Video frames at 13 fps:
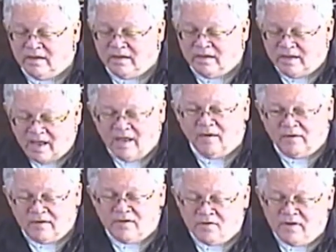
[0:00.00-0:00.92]
Yeah,
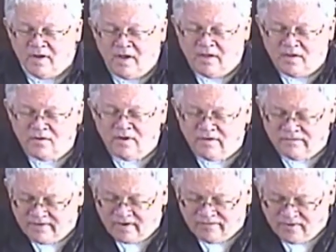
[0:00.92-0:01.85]
you
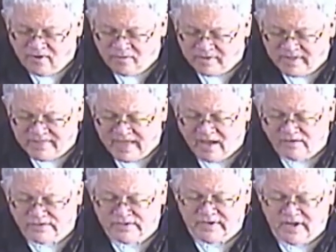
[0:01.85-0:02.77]
have affirmed
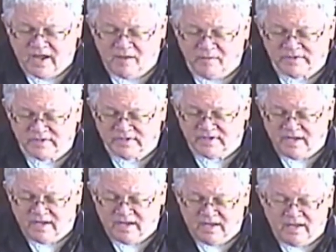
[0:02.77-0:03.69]
1,000 times.
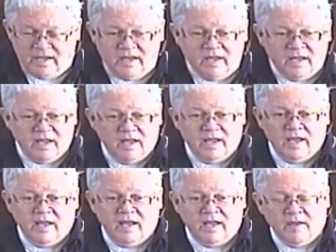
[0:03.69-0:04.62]

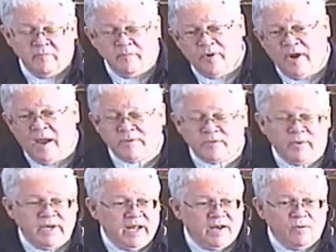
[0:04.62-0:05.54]
And perhaps
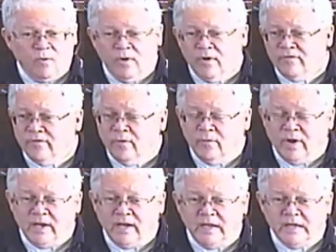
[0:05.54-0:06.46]
we need a word for
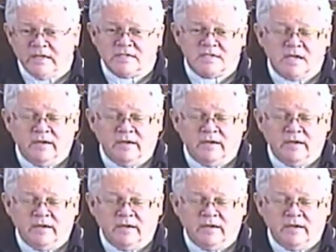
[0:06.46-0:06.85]
what it is.